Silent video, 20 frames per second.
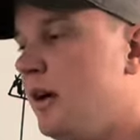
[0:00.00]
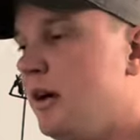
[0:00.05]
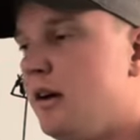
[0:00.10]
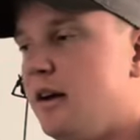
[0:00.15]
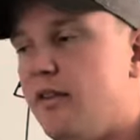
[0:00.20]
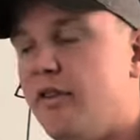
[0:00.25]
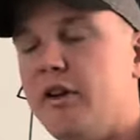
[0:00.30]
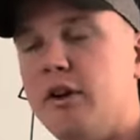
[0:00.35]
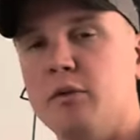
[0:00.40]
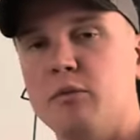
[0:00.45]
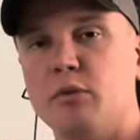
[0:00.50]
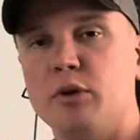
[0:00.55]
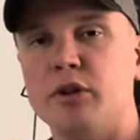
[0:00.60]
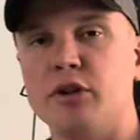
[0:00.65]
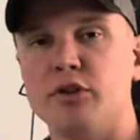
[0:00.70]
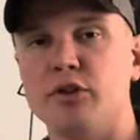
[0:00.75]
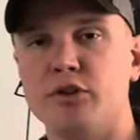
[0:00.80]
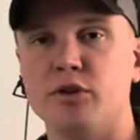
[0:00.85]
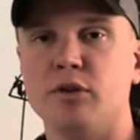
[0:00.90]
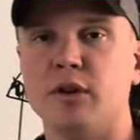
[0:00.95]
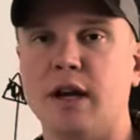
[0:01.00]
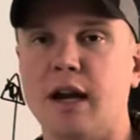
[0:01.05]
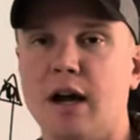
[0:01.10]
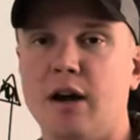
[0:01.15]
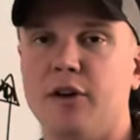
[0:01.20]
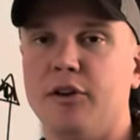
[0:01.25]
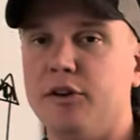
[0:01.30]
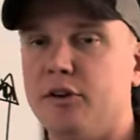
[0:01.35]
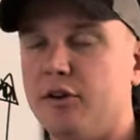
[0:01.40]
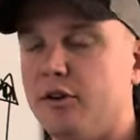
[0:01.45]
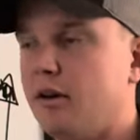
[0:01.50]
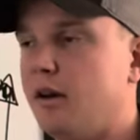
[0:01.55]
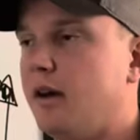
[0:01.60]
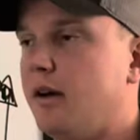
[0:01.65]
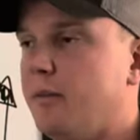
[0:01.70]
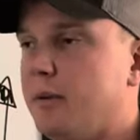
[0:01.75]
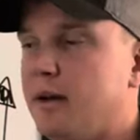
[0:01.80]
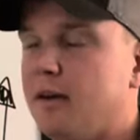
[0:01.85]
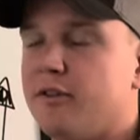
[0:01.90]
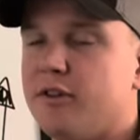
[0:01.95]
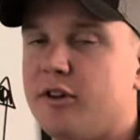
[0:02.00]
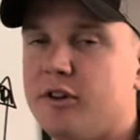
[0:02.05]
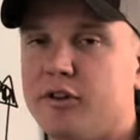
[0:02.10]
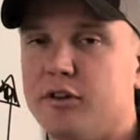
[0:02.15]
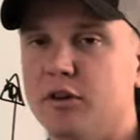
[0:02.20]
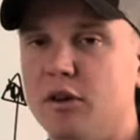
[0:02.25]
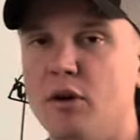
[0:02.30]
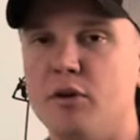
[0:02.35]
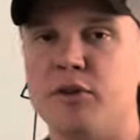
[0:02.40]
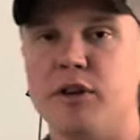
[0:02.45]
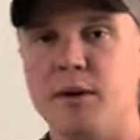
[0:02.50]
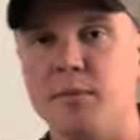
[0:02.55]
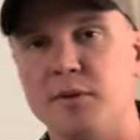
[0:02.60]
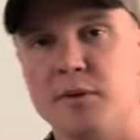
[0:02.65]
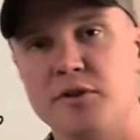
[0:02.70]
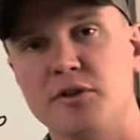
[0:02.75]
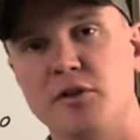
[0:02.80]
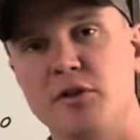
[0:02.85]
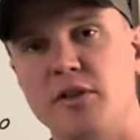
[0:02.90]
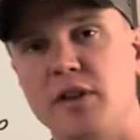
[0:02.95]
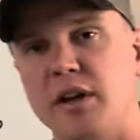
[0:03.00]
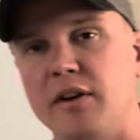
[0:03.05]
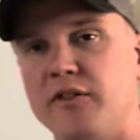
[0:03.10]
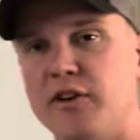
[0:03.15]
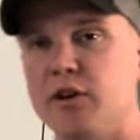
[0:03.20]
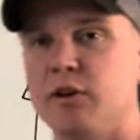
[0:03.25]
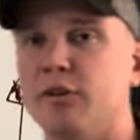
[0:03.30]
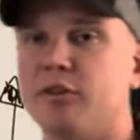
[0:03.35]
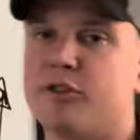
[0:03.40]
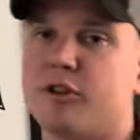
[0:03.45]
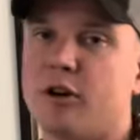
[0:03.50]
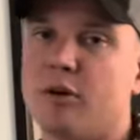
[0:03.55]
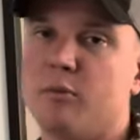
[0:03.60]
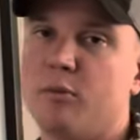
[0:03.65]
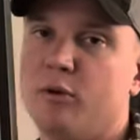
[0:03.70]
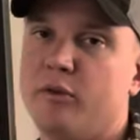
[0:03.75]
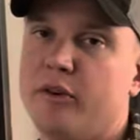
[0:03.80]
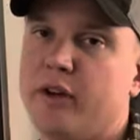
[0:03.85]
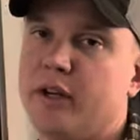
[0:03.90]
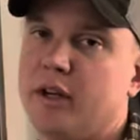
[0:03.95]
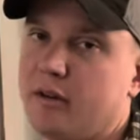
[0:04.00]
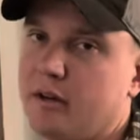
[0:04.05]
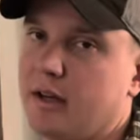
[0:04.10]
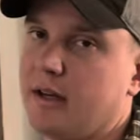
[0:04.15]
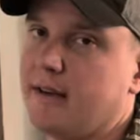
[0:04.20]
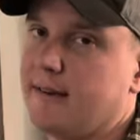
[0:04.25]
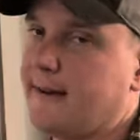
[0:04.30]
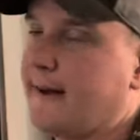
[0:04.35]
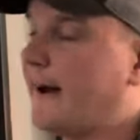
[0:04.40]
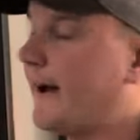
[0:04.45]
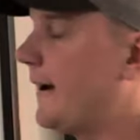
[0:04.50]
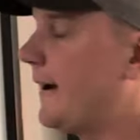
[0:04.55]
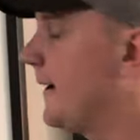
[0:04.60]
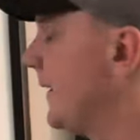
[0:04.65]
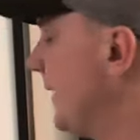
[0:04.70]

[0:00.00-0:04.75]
And then when you do get out, you're going to be at such a low temperature that if you don't start moving, you're going to die.